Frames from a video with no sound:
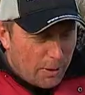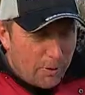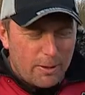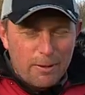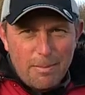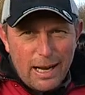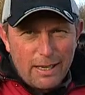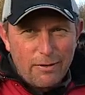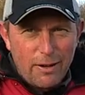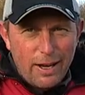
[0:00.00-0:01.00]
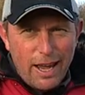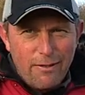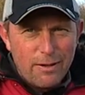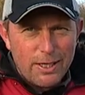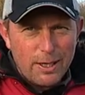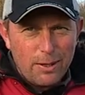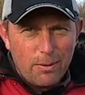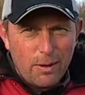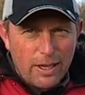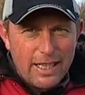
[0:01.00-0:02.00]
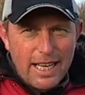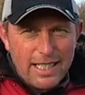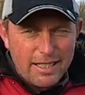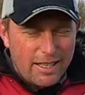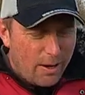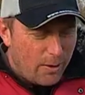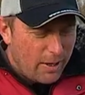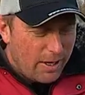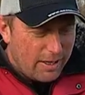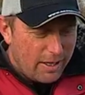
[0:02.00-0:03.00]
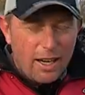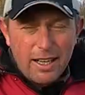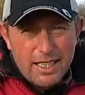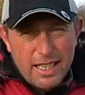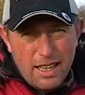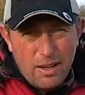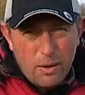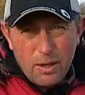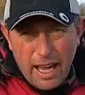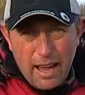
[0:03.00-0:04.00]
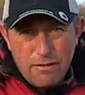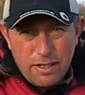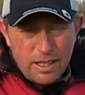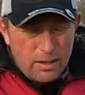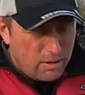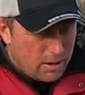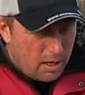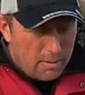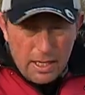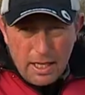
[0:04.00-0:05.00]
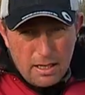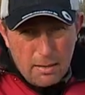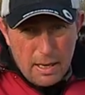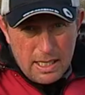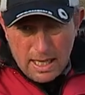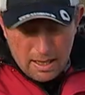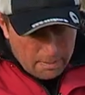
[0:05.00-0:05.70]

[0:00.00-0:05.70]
them under a magnifier every single one. I need to know that I can set the hook every single time, and these are the best out of